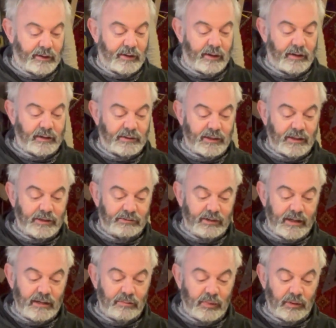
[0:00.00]
I
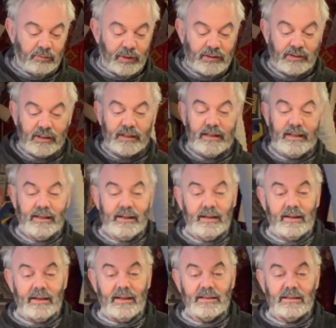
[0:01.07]
exaggerate, but basically,
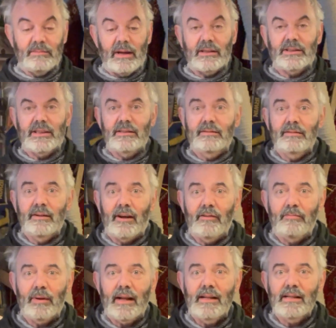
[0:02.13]
let's imagine I
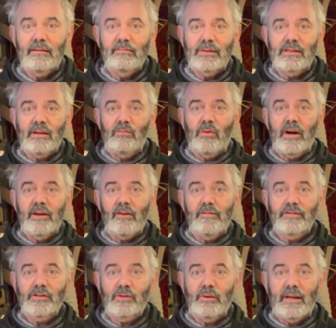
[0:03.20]
planed them some way off
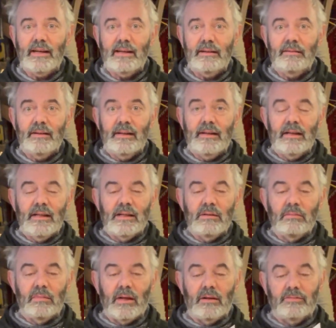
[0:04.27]
square.
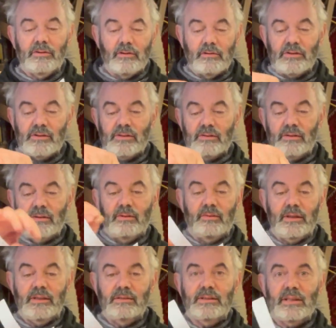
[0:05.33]
Of course,
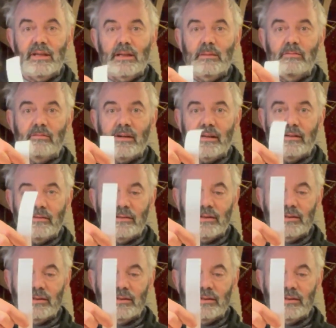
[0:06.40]
when you turn them around